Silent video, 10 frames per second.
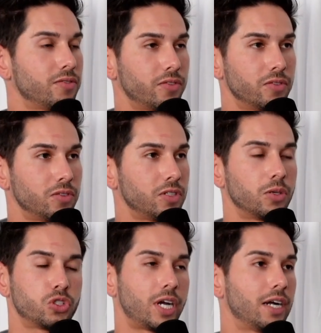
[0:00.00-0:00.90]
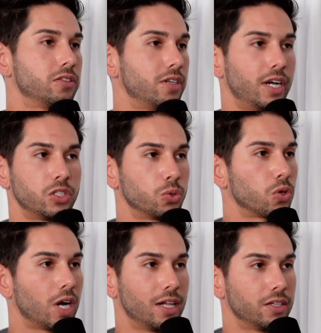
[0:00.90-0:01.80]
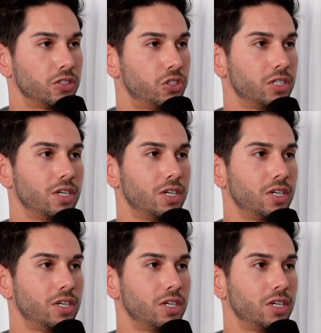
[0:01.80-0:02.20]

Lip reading: for, childhood, high school, college,